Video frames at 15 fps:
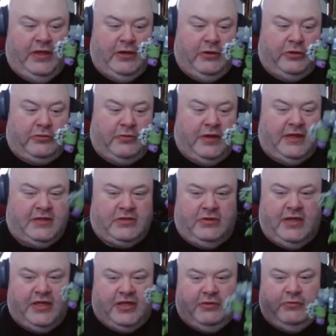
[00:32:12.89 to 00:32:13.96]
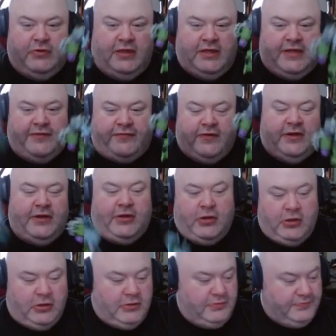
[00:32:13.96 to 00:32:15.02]
Earthrise, so nothing really different at
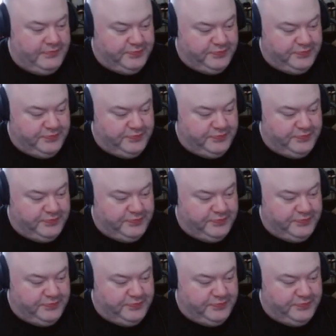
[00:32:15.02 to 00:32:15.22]
all.